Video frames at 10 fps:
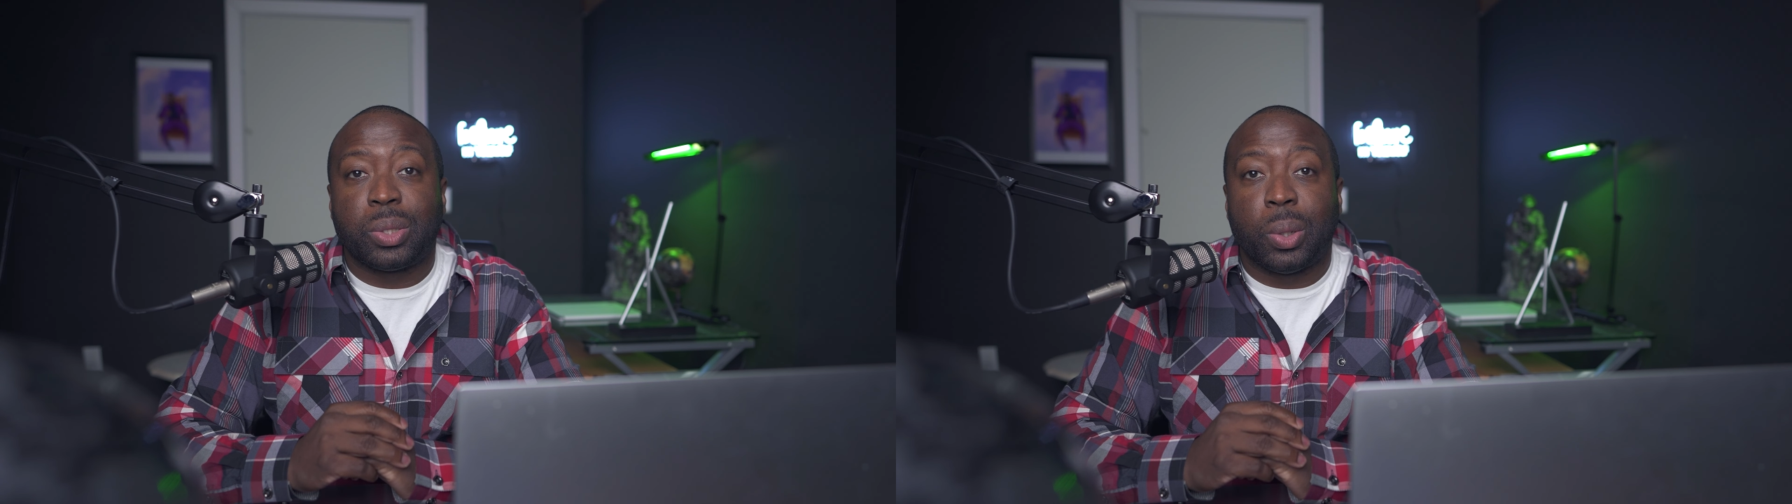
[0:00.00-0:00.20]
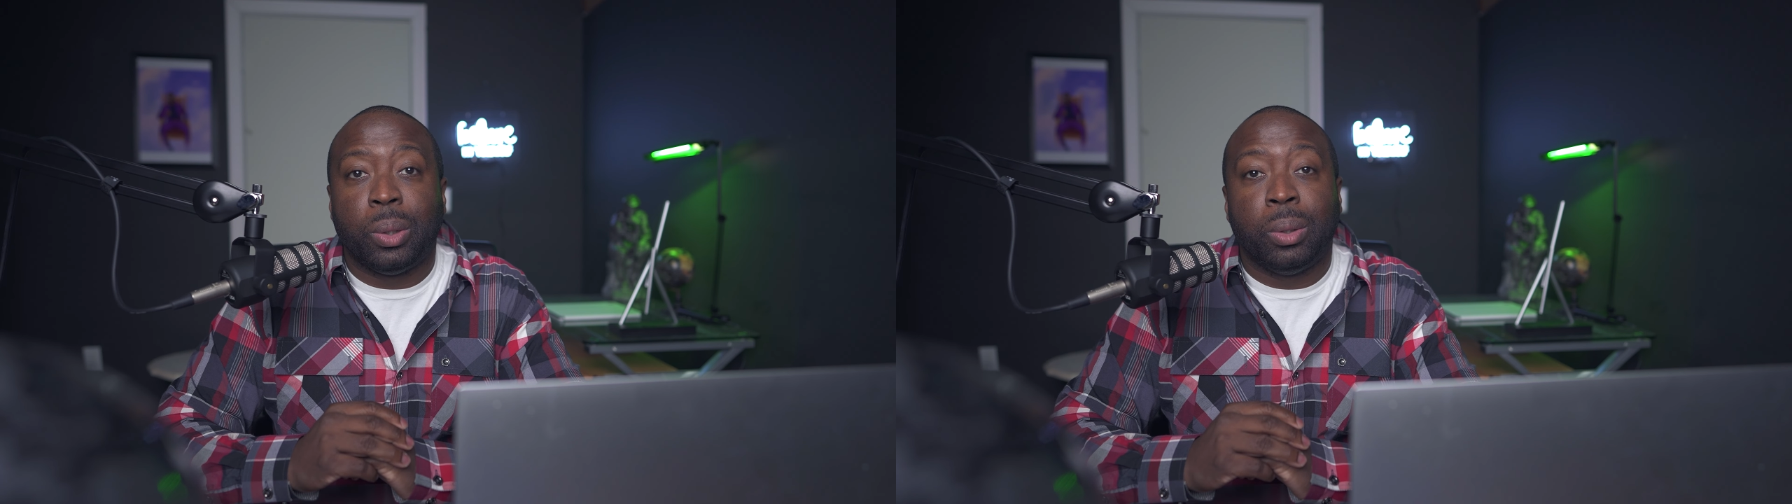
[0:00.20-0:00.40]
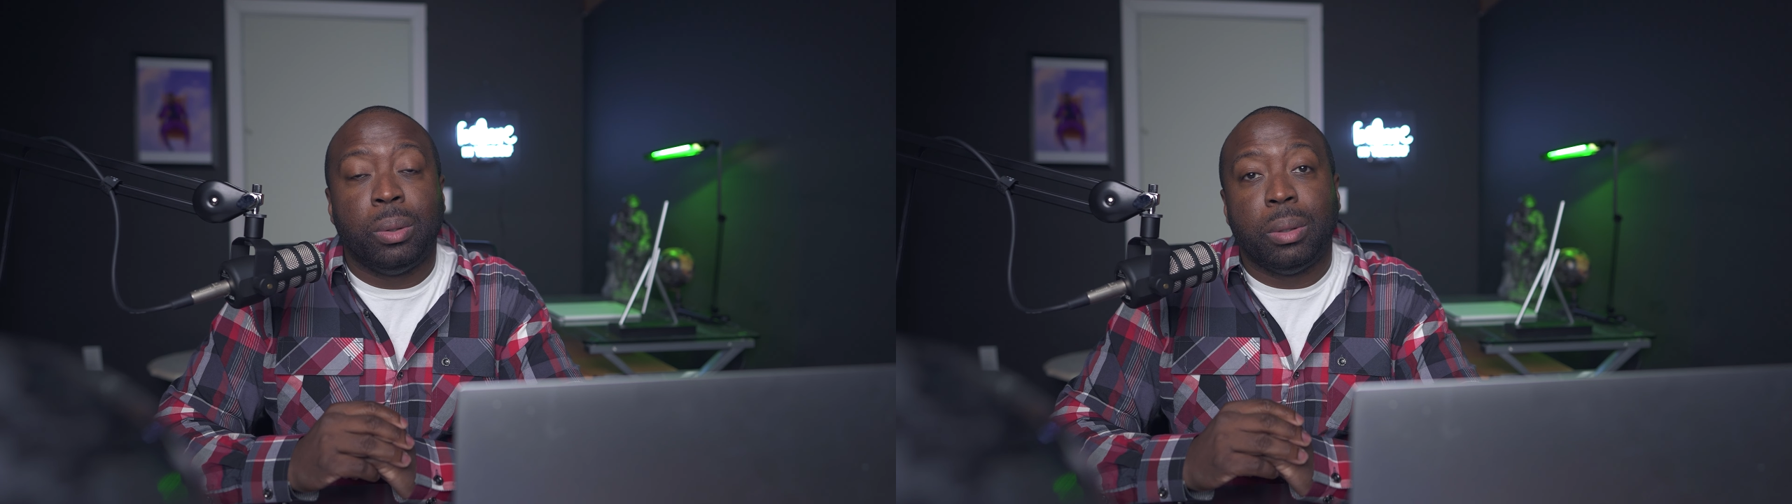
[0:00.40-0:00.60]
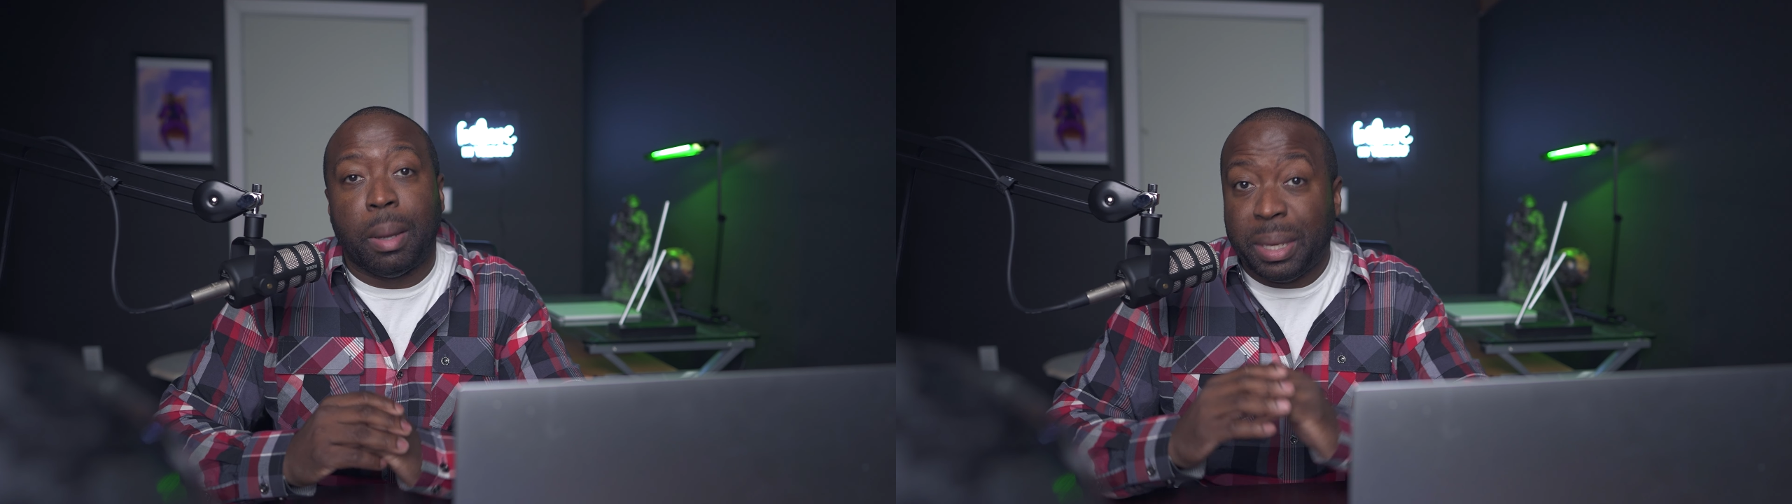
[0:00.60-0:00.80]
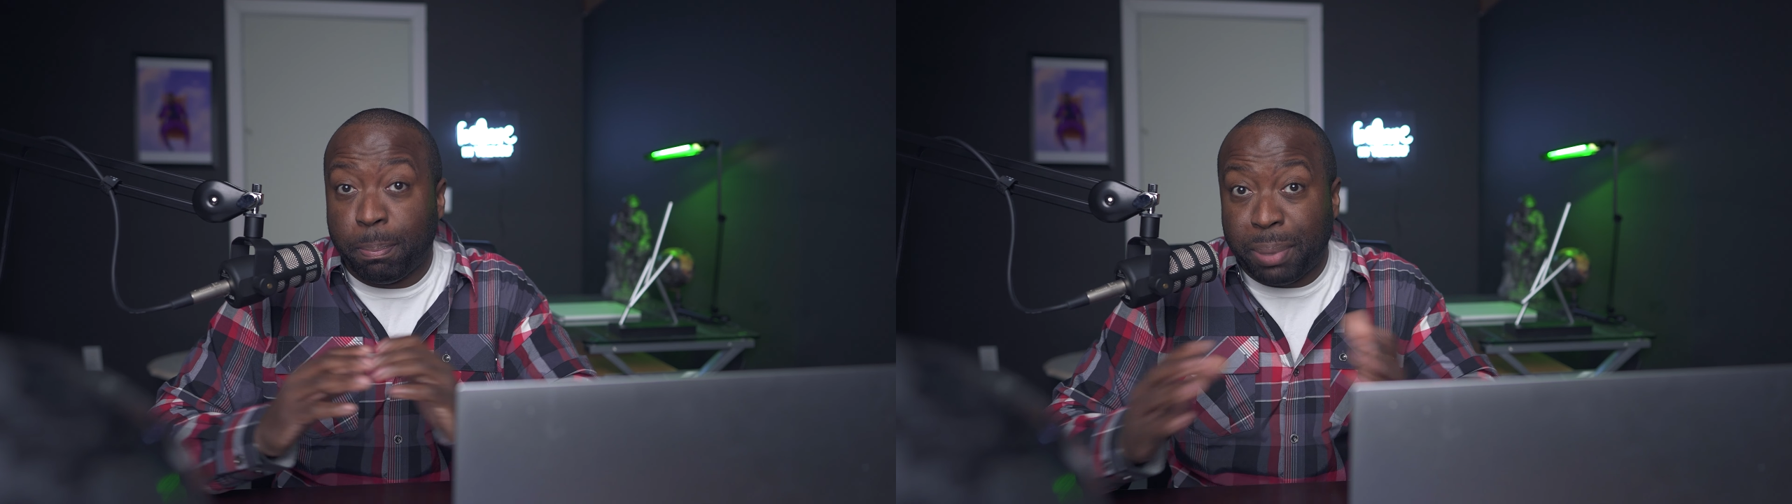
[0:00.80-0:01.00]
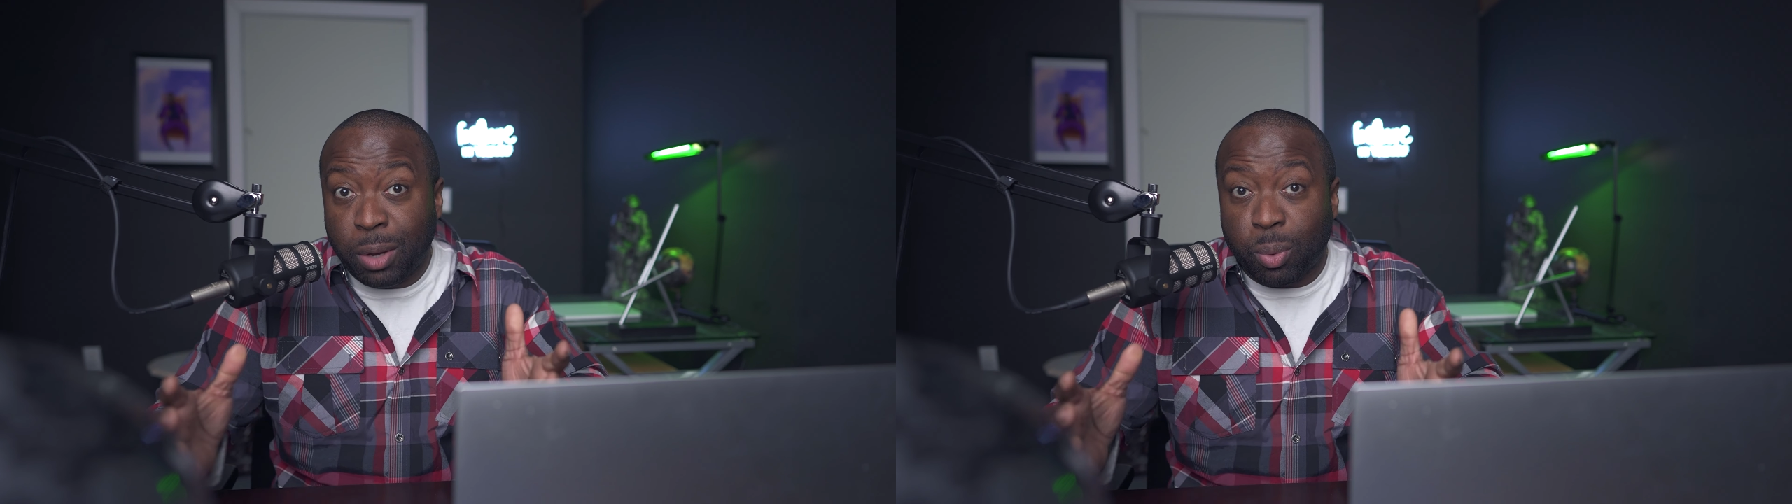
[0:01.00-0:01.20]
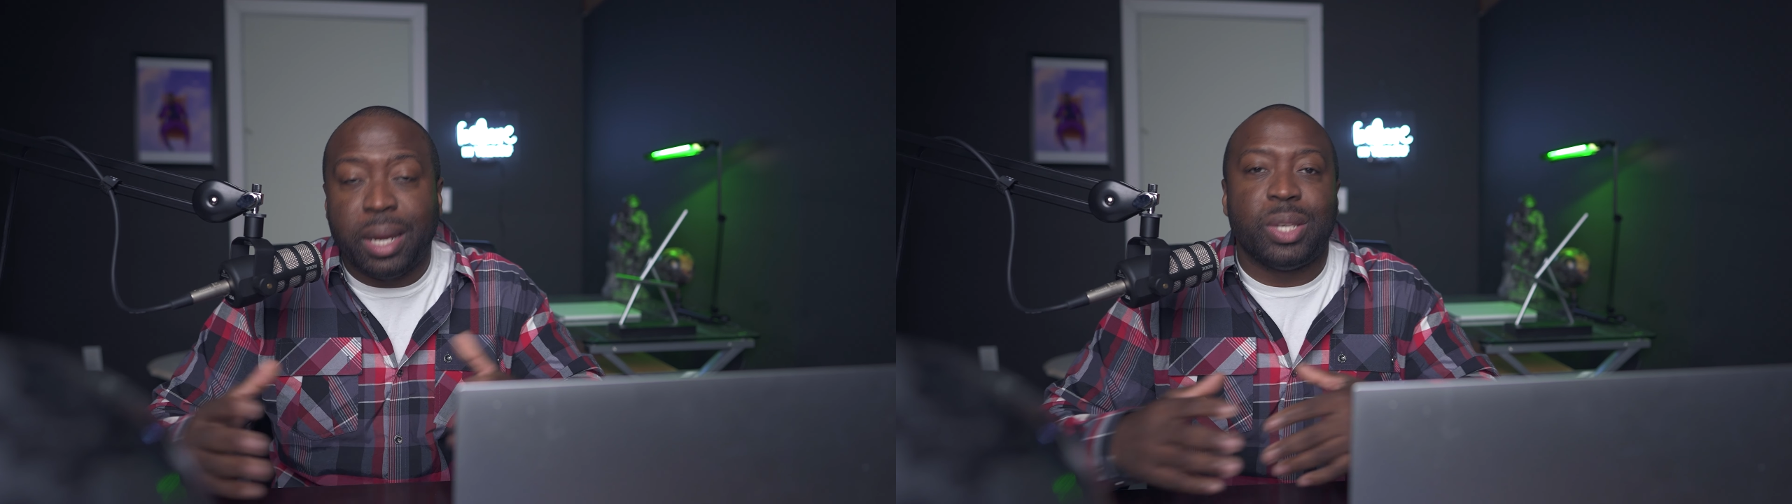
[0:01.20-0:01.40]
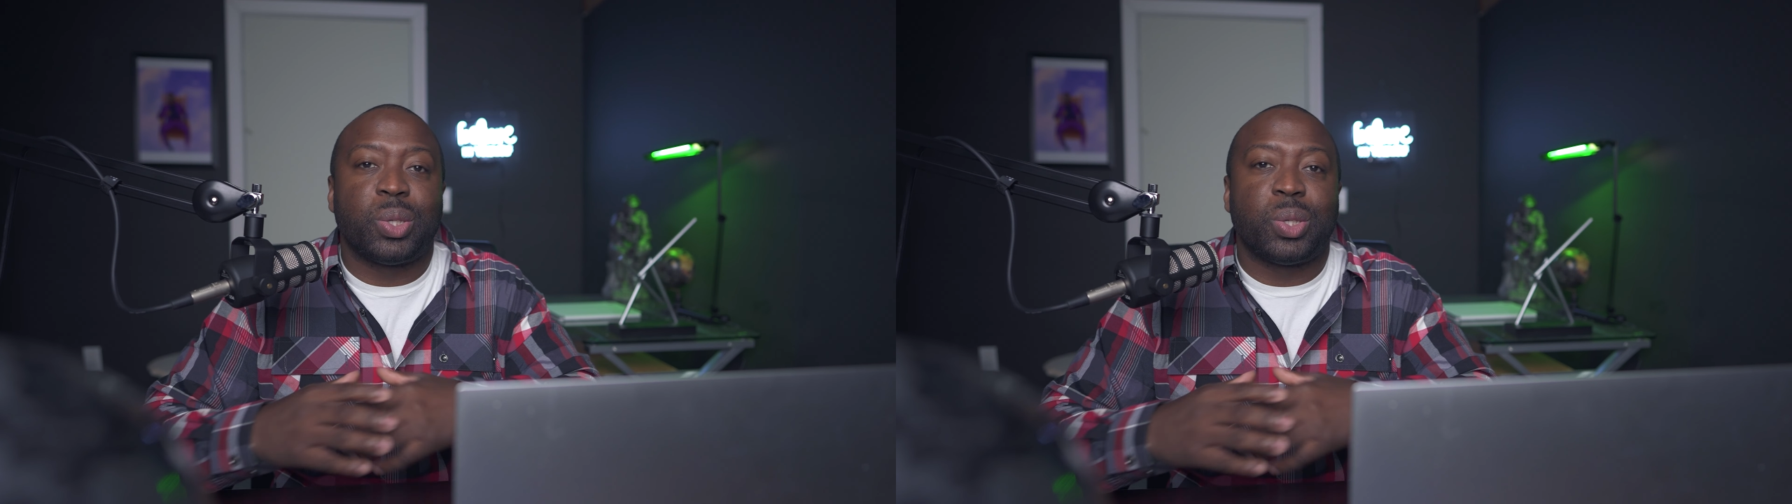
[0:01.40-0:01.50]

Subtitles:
Be ready